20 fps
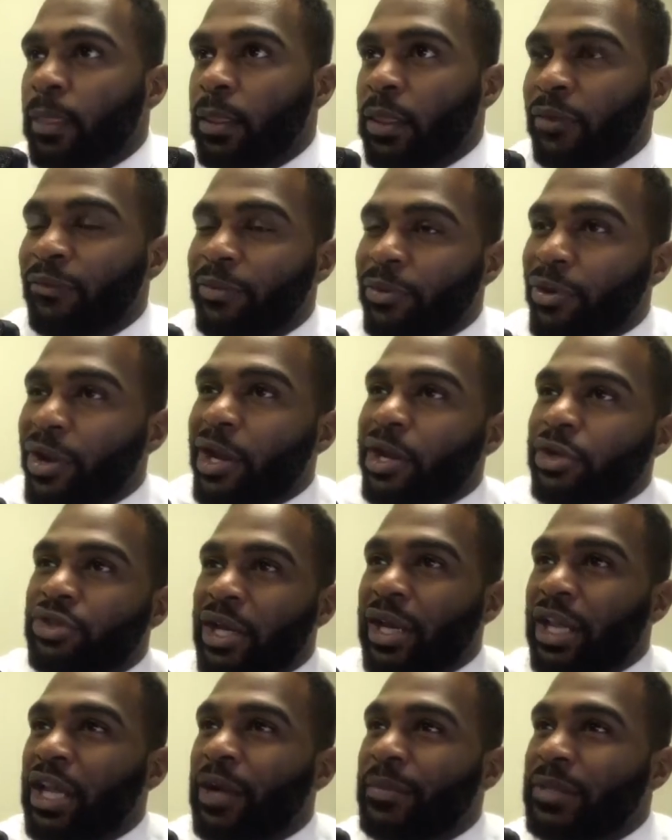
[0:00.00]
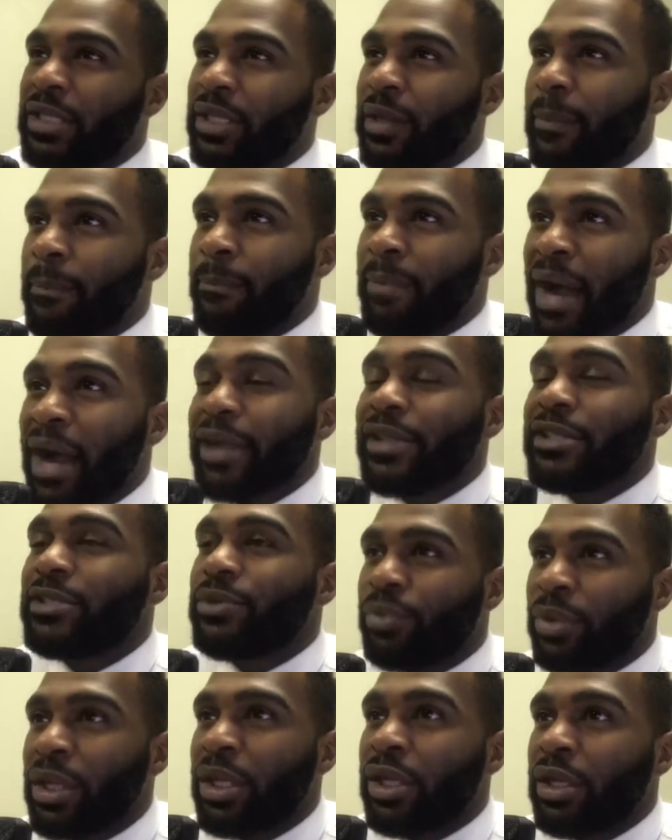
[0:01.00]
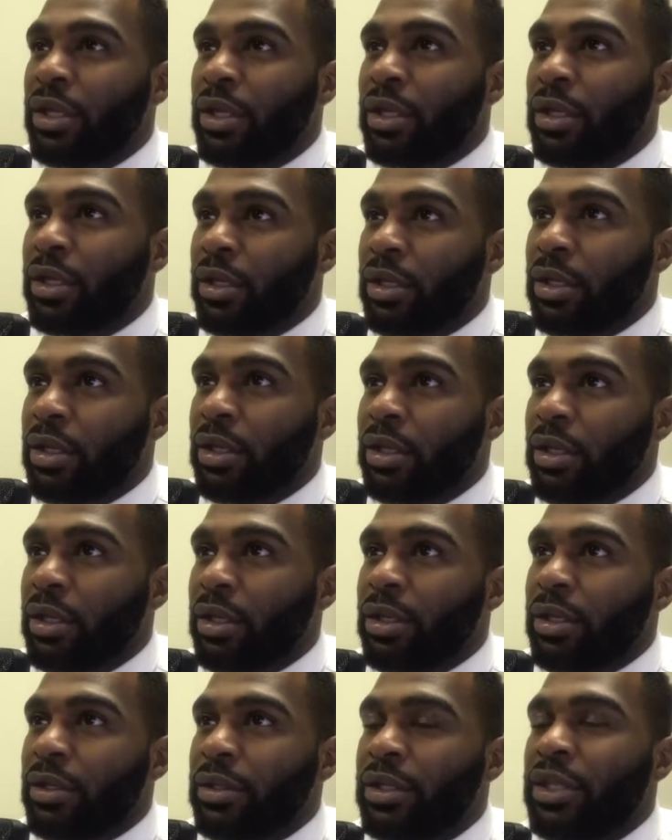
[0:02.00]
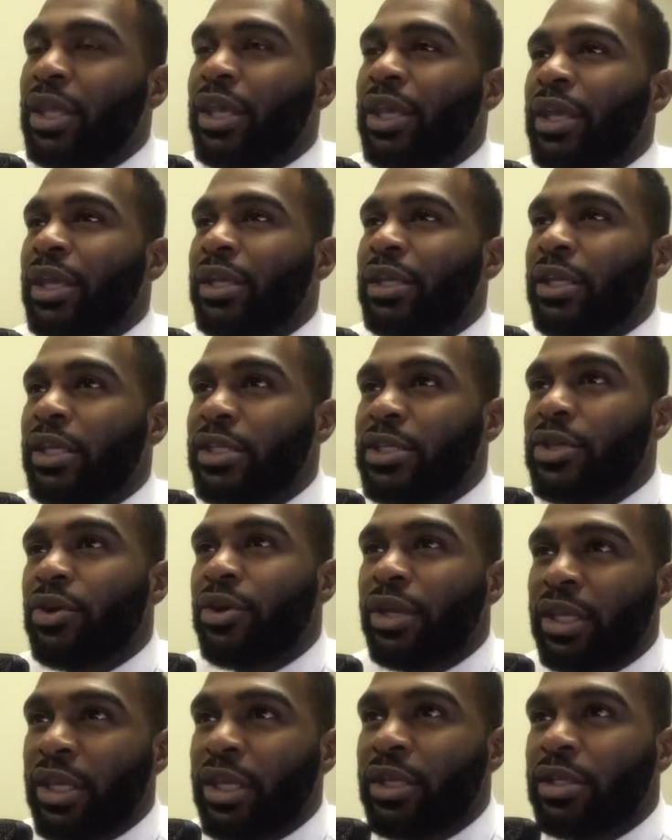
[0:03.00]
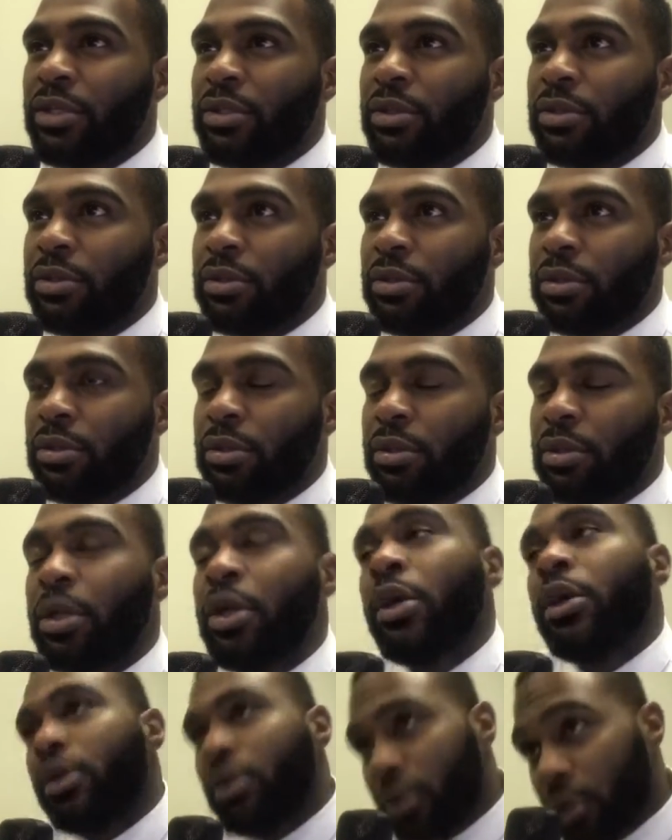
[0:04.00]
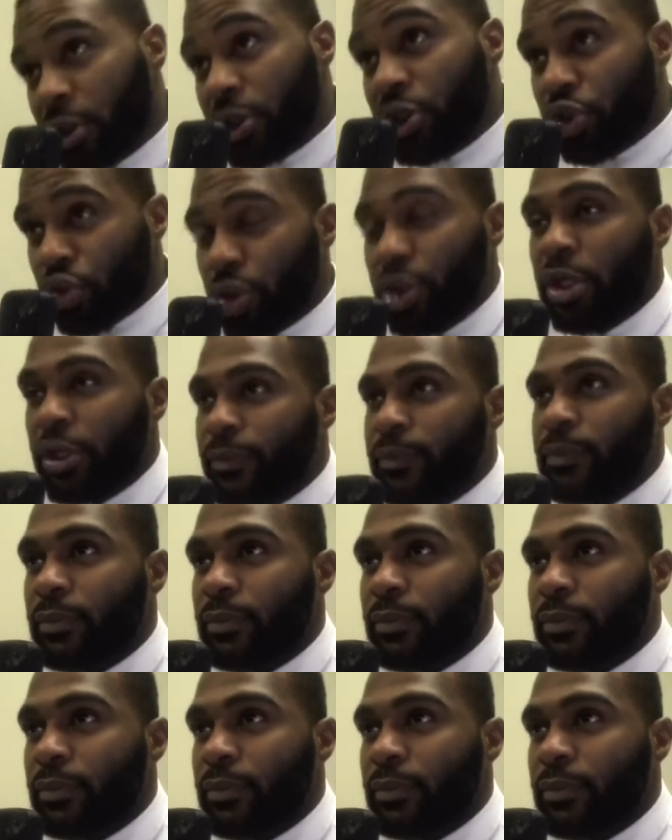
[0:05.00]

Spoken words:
If McGregor try to come into the boxing ring, then he's going to get destroyed.